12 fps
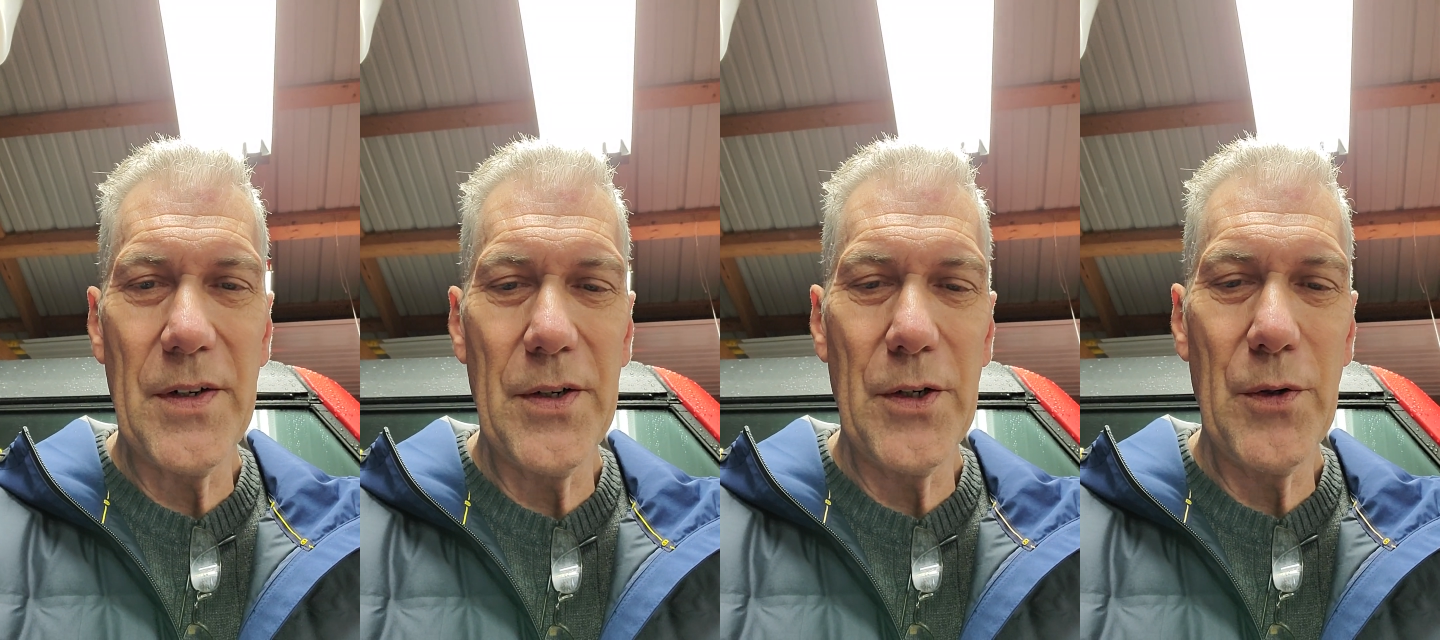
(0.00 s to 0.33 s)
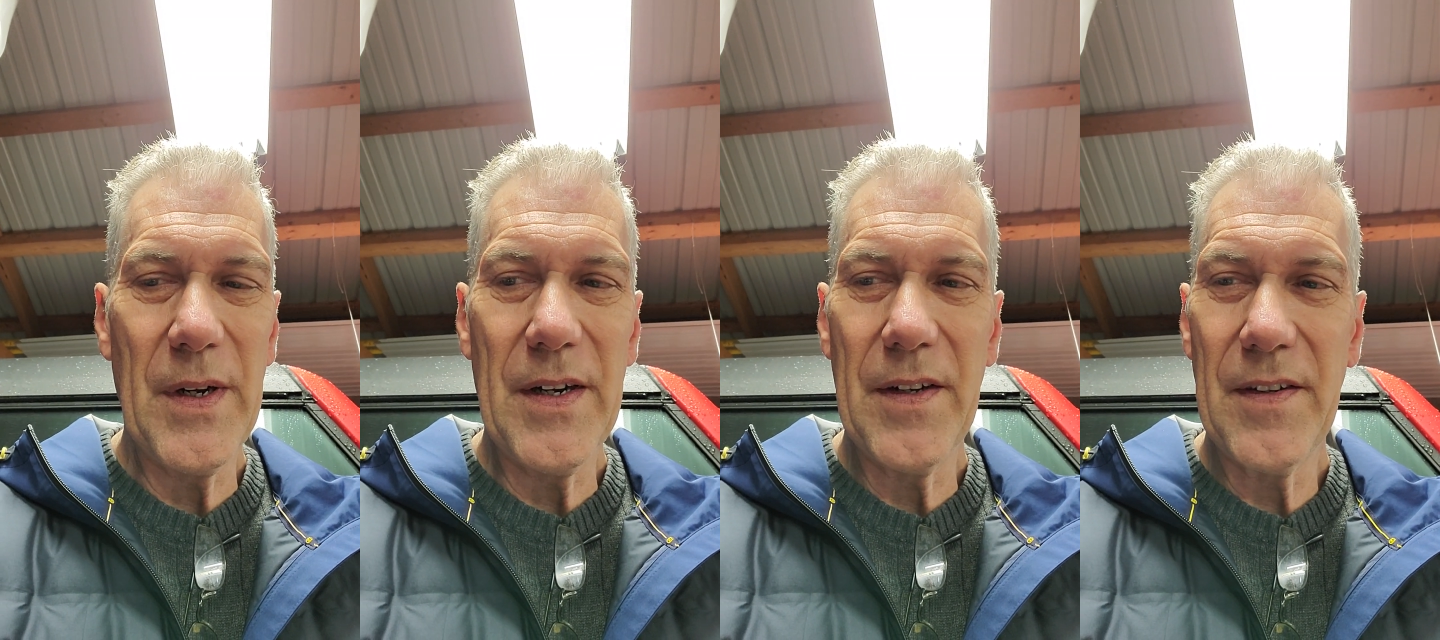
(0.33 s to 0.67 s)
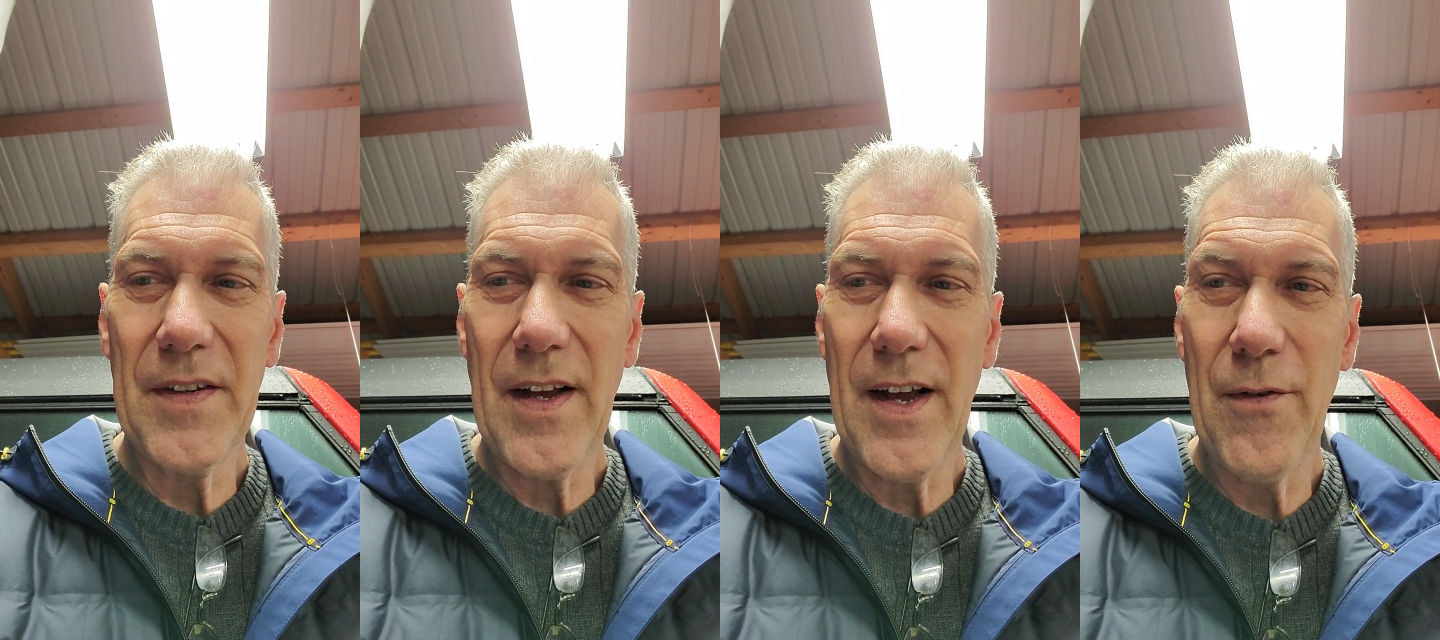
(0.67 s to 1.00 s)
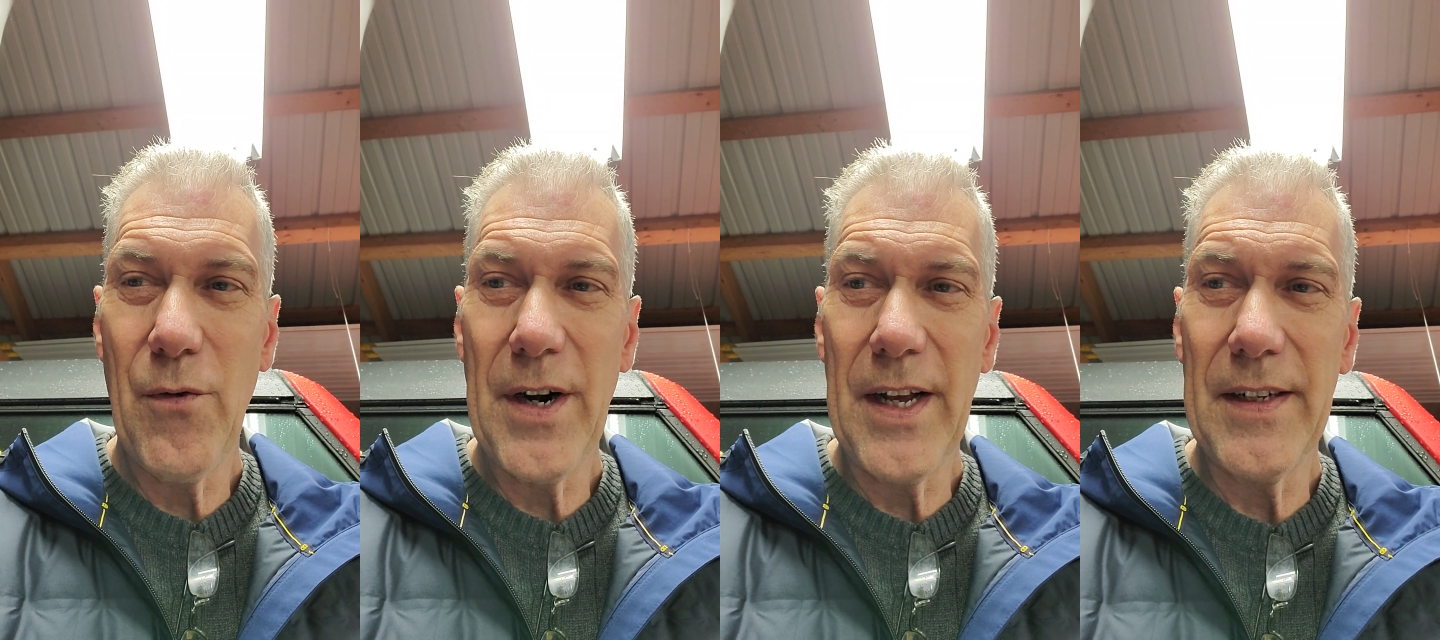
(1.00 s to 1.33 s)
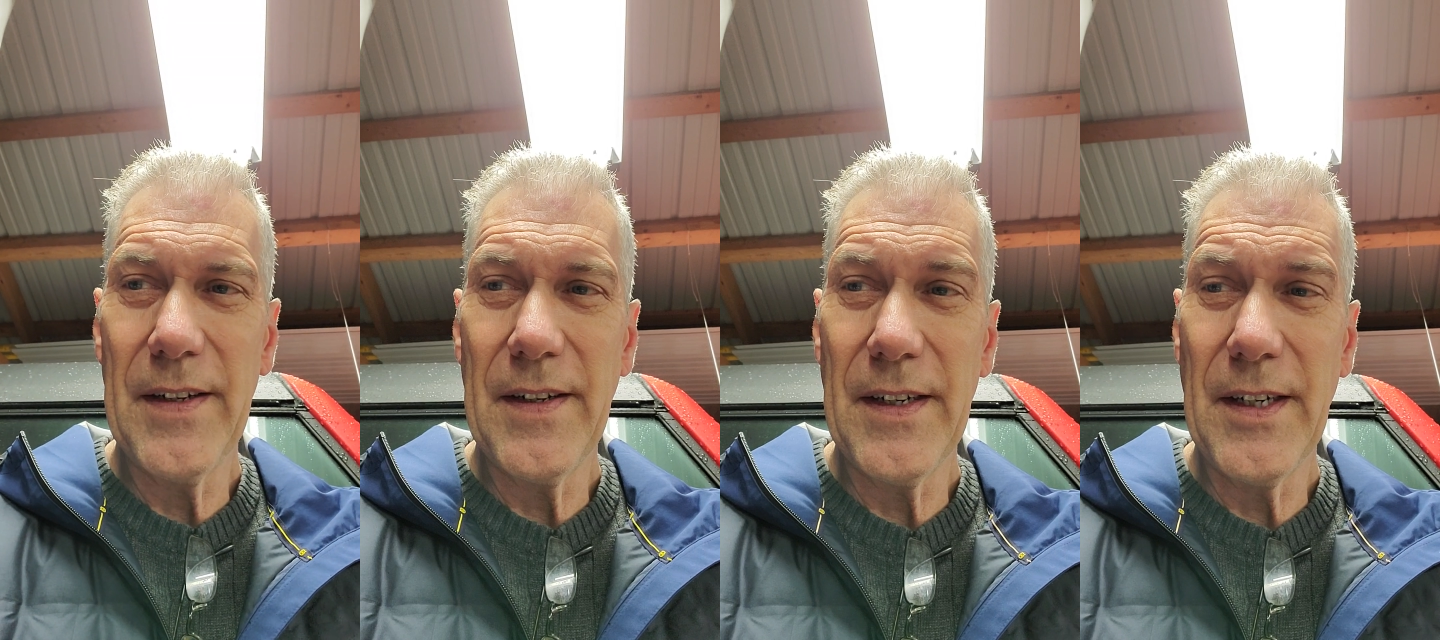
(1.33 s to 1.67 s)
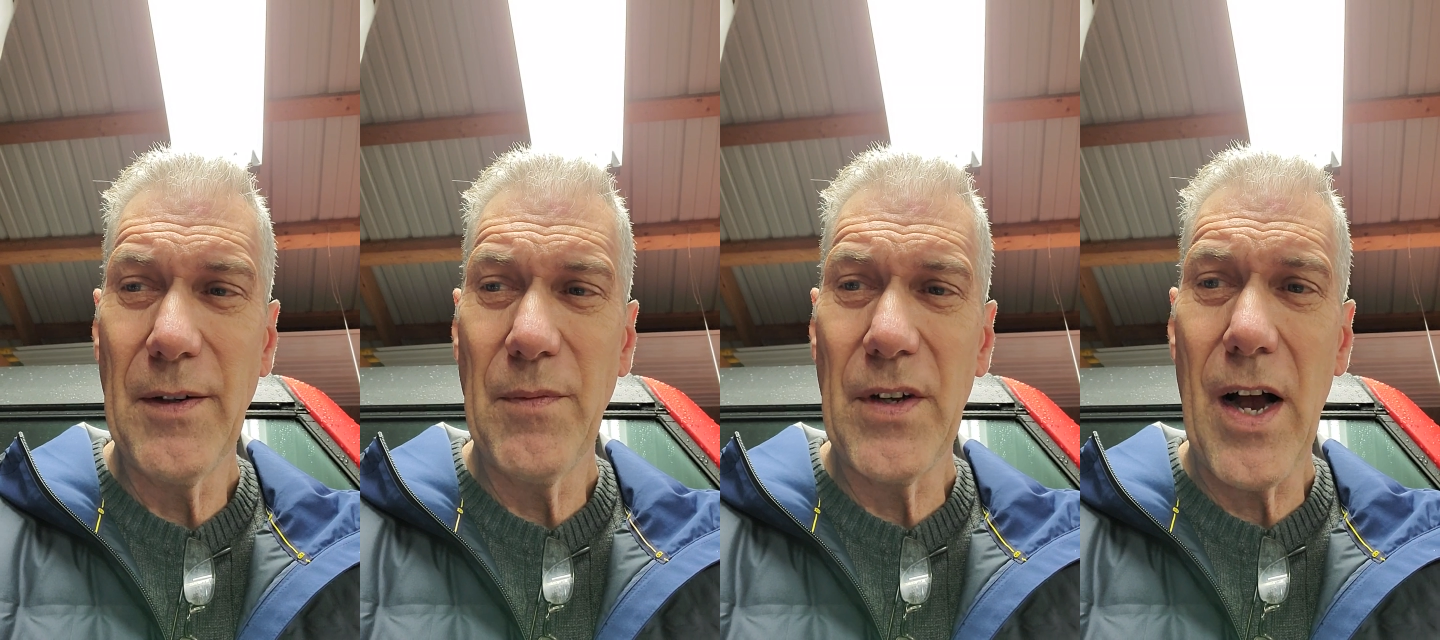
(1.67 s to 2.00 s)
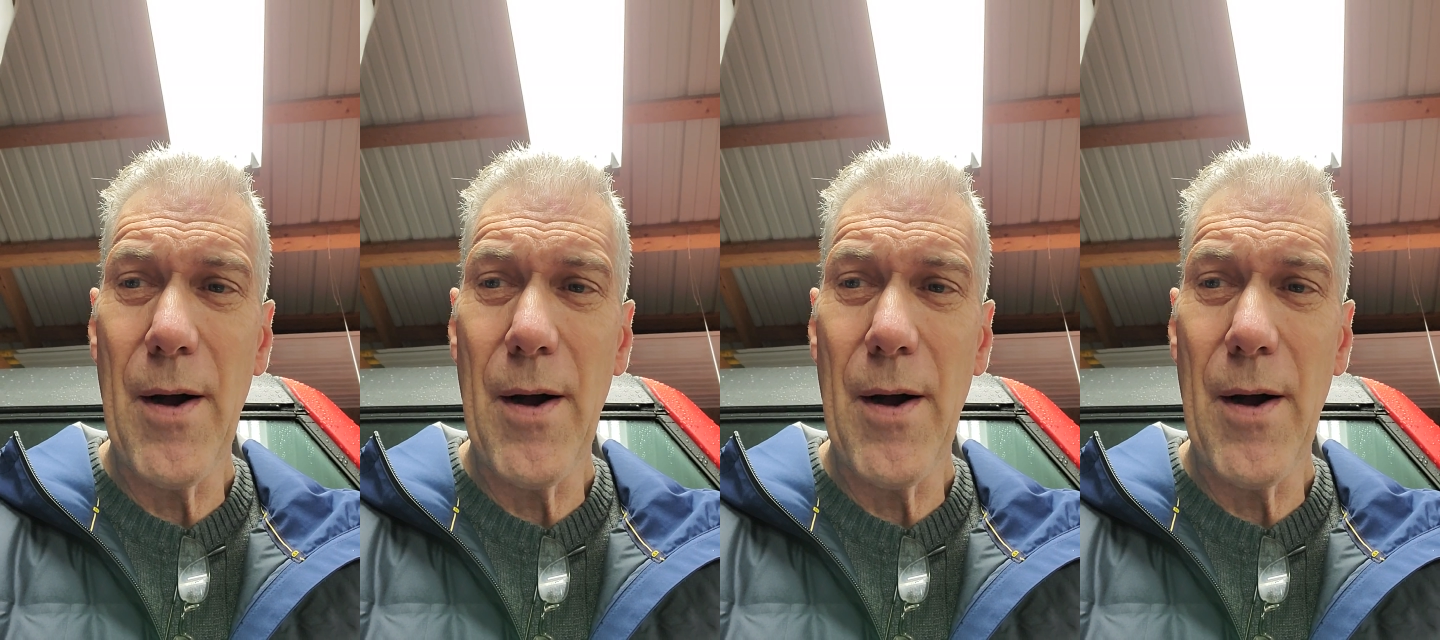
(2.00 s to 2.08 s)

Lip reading: 2 because I want it to